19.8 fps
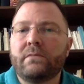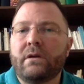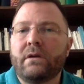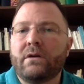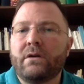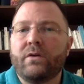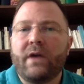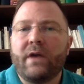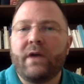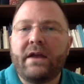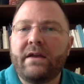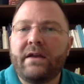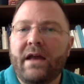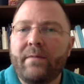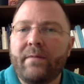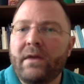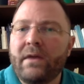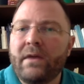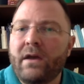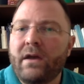Create an
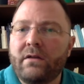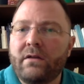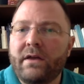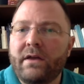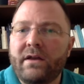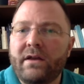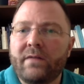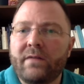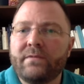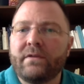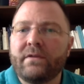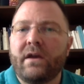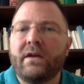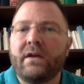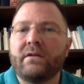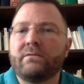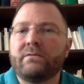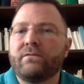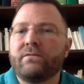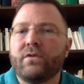Amical GitHub site
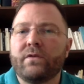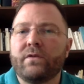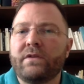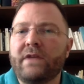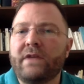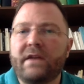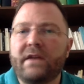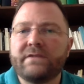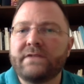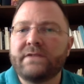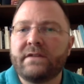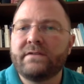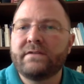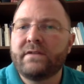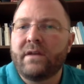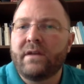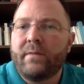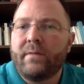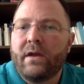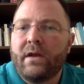for the data sets that
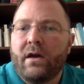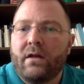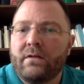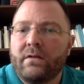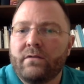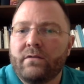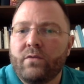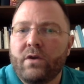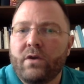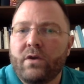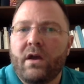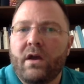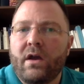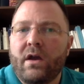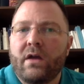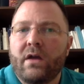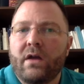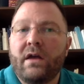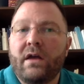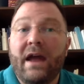Amical is working
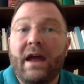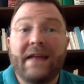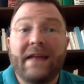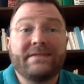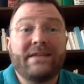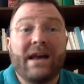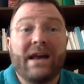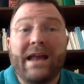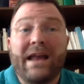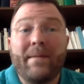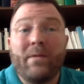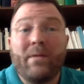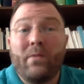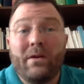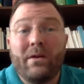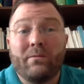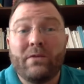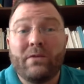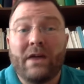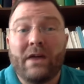on. It's not, I mean, we,
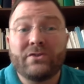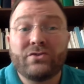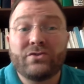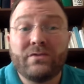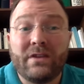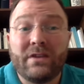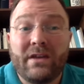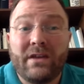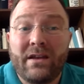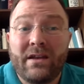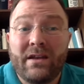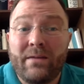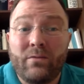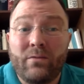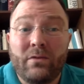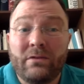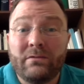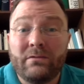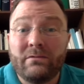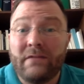we're not sure that GitHub
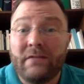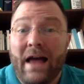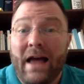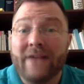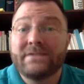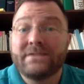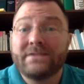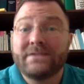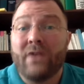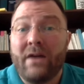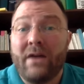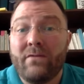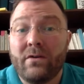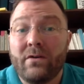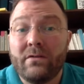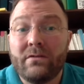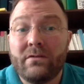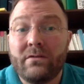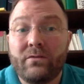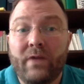will last forever,
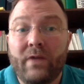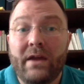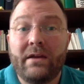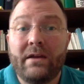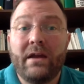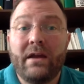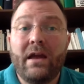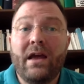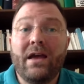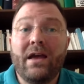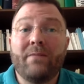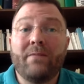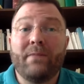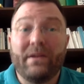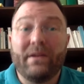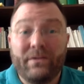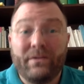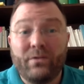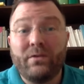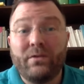right? But
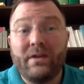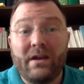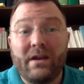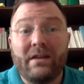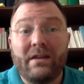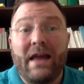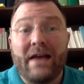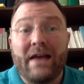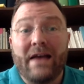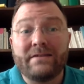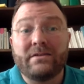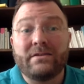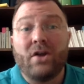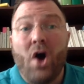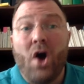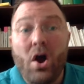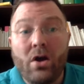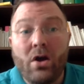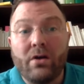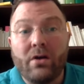it's certainly going to last
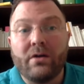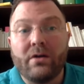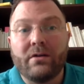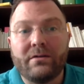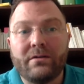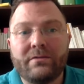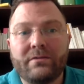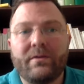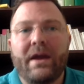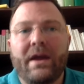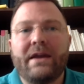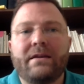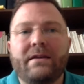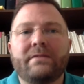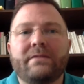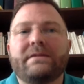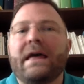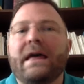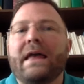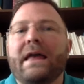longer, right,
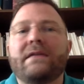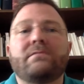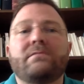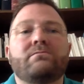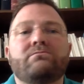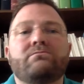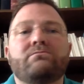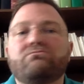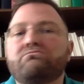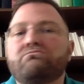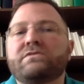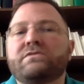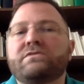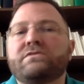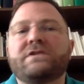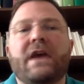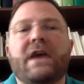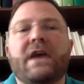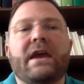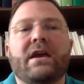than
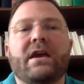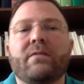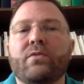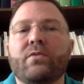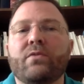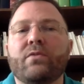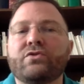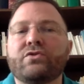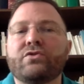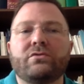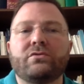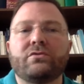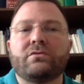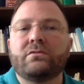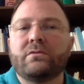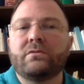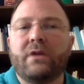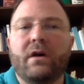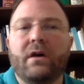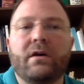say commercial,
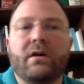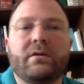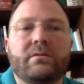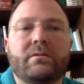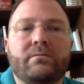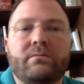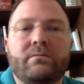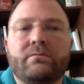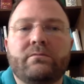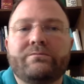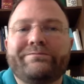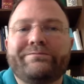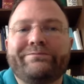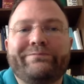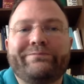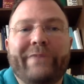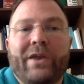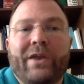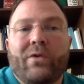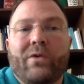uh,
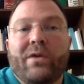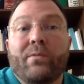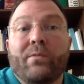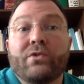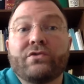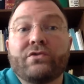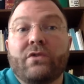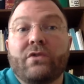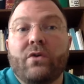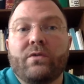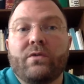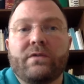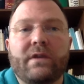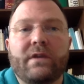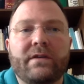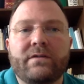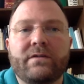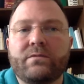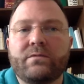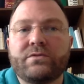you know, commercial
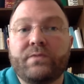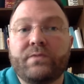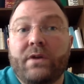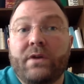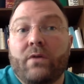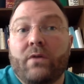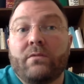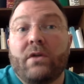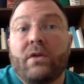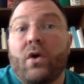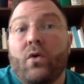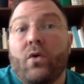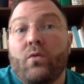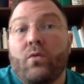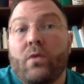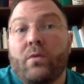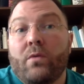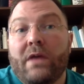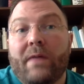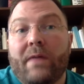hostings, which we don't know
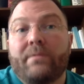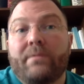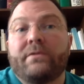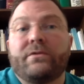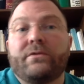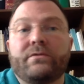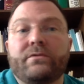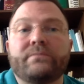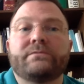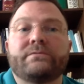what will happen to.